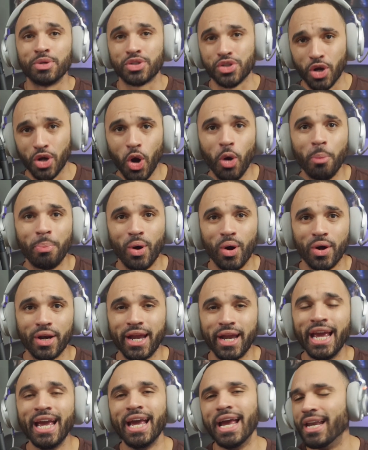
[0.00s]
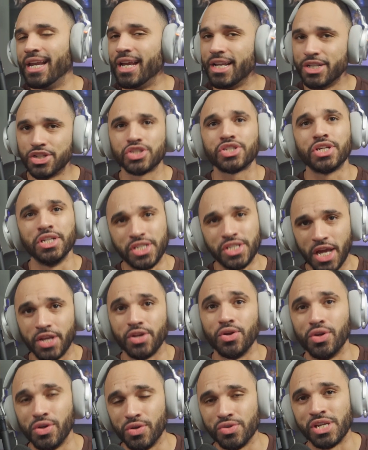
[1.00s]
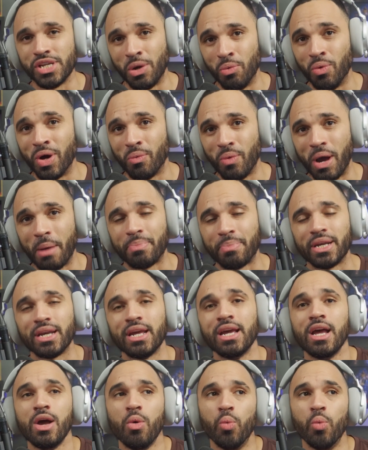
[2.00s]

but your whole party, and then just continue using one weapon.